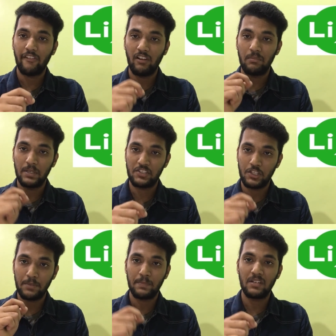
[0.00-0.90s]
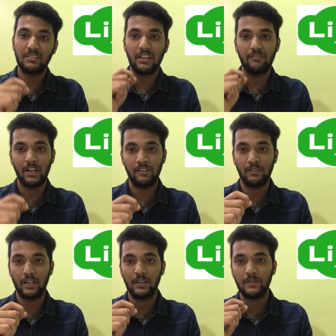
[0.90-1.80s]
will be cheaper than Wi-Fi.